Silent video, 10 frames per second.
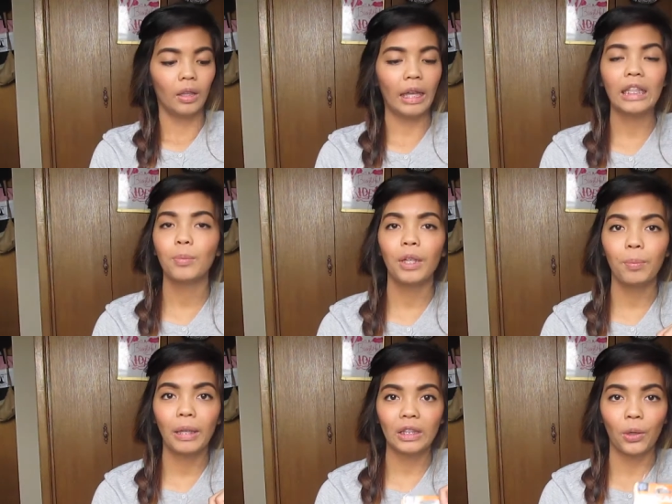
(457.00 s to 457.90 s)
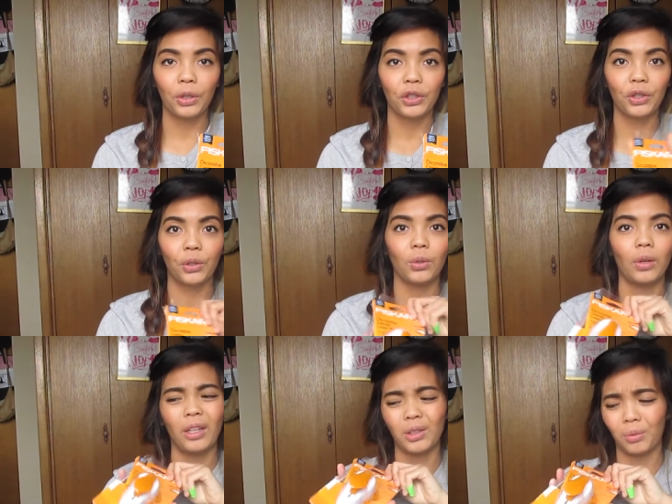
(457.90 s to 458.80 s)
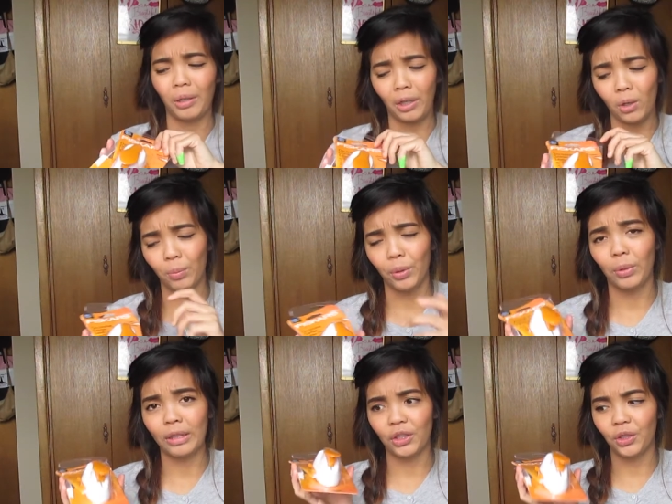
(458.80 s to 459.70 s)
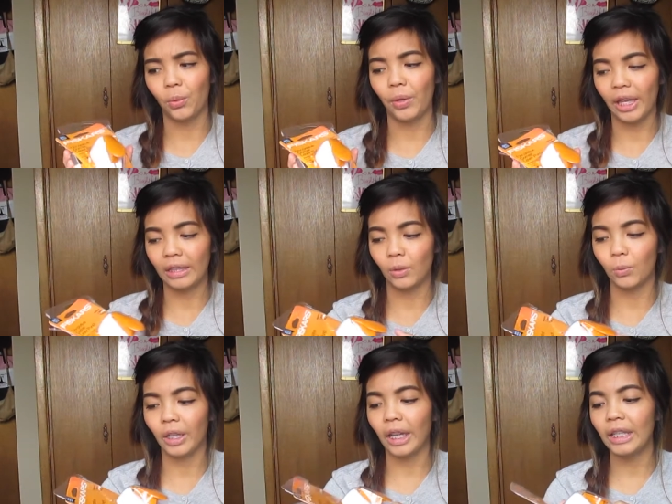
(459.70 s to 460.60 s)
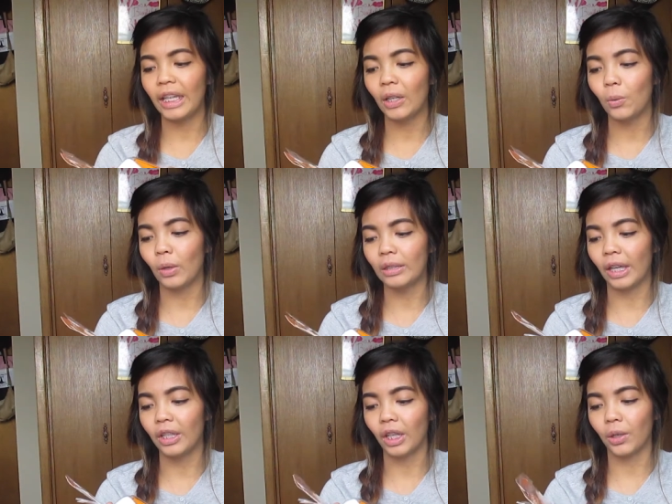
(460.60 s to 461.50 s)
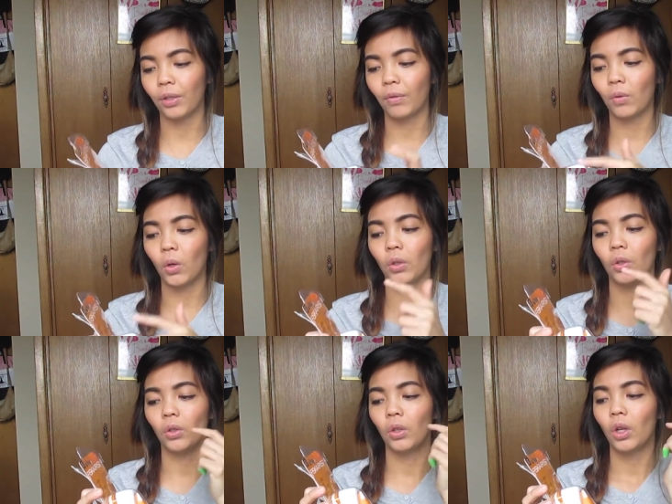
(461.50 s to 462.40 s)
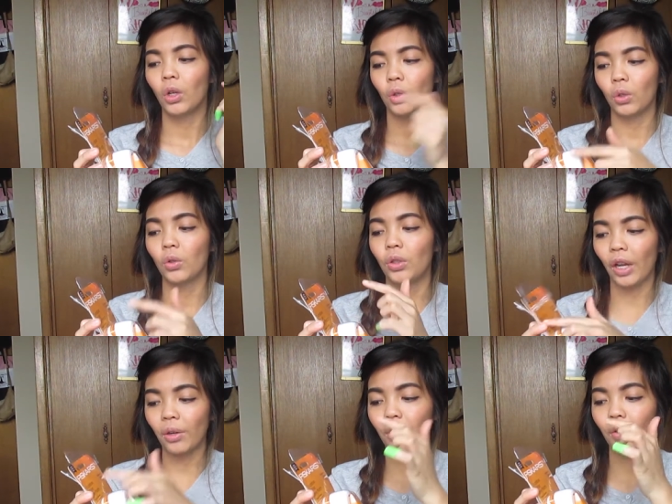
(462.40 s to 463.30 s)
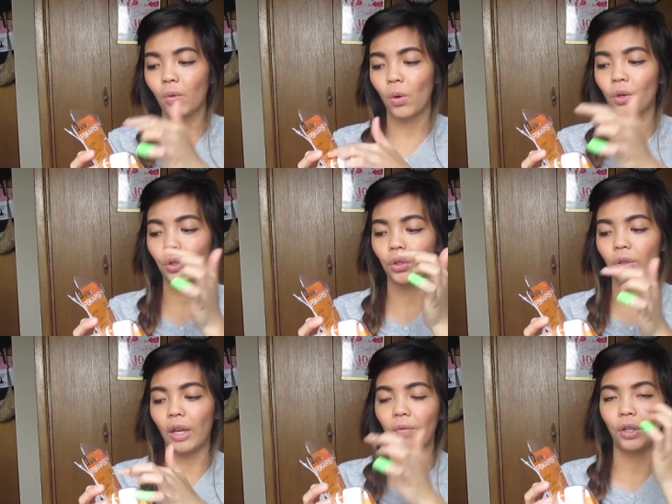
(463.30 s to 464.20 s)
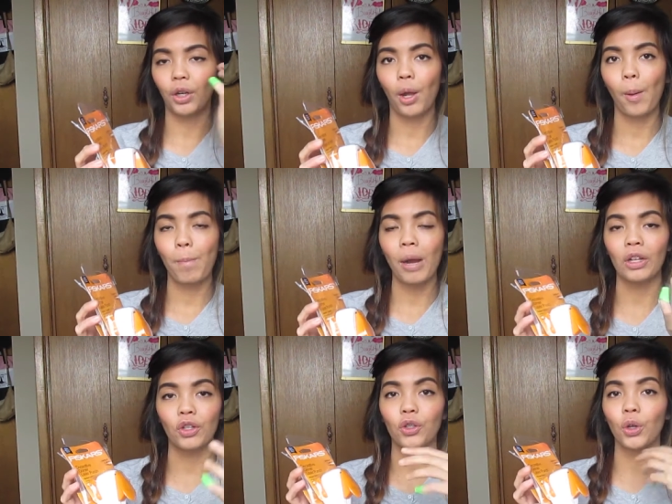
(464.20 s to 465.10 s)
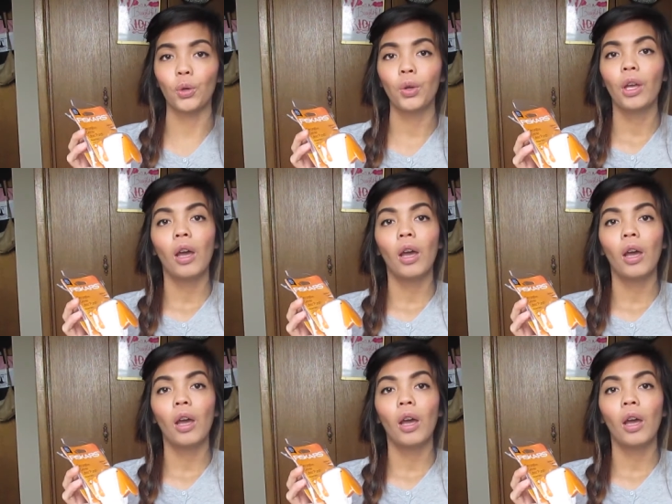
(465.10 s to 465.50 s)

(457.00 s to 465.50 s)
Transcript: The last minute place I went to and it's already open was in Joann's and what I needed was a decorative corner decorative corner lever punch so